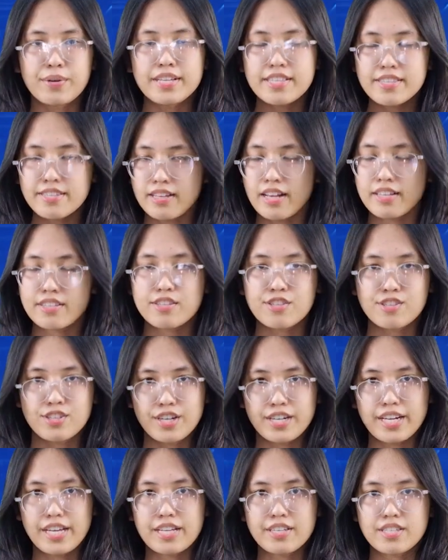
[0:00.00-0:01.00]
Internet
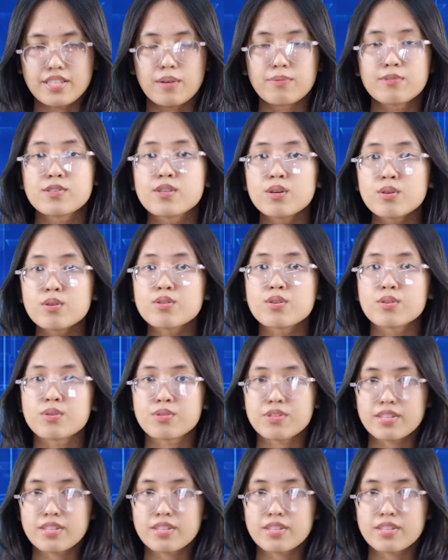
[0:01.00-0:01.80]
Studies of Social